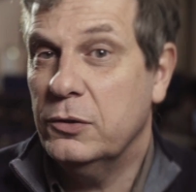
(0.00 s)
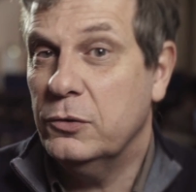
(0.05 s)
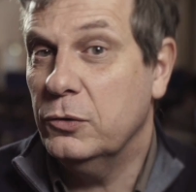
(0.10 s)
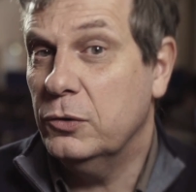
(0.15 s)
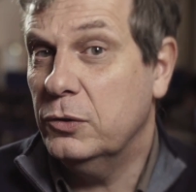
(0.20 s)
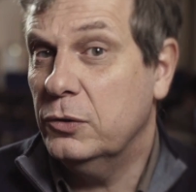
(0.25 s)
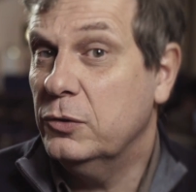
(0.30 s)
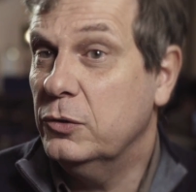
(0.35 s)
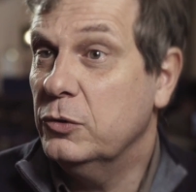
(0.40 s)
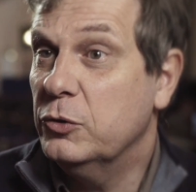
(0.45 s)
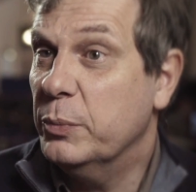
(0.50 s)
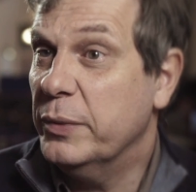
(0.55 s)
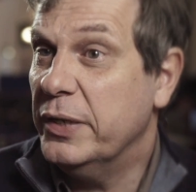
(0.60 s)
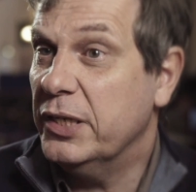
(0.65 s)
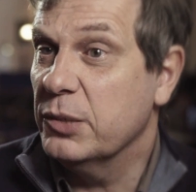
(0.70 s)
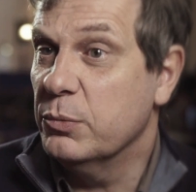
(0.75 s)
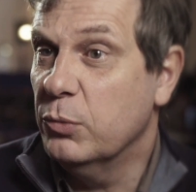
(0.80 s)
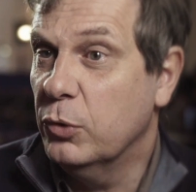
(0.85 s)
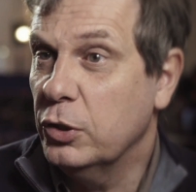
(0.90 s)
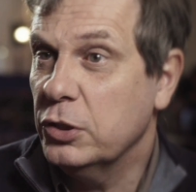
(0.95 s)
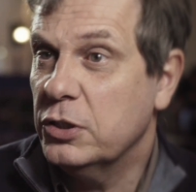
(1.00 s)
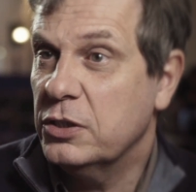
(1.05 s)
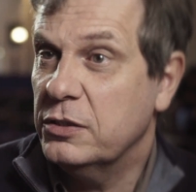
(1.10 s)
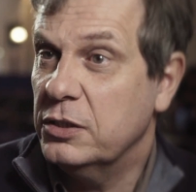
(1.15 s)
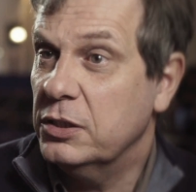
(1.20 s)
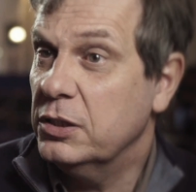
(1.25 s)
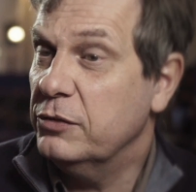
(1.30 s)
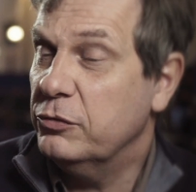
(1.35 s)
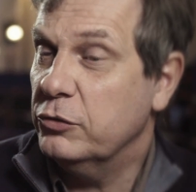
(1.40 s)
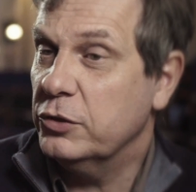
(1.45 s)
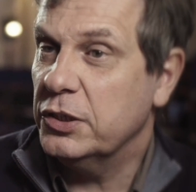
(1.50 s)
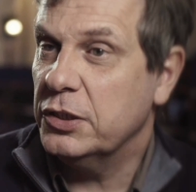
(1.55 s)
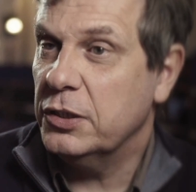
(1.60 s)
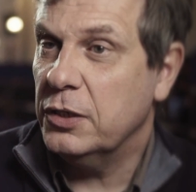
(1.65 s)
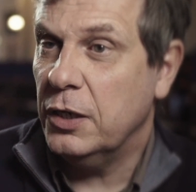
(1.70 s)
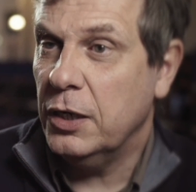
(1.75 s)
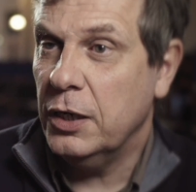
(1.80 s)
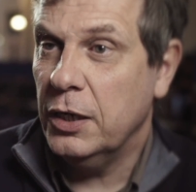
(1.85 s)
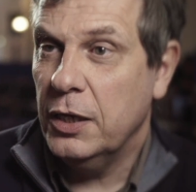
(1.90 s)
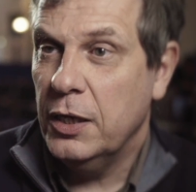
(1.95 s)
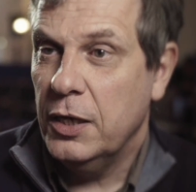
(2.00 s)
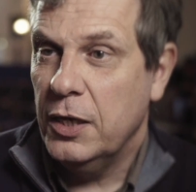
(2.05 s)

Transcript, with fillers: to, to make the molds uh, for this car,